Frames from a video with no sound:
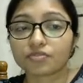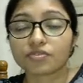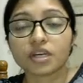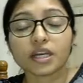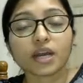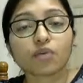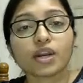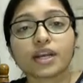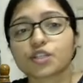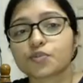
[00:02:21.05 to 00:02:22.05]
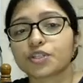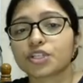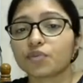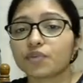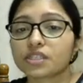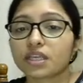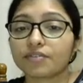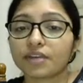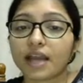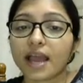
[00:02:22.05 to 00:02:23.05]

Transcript: Three regular expression was given,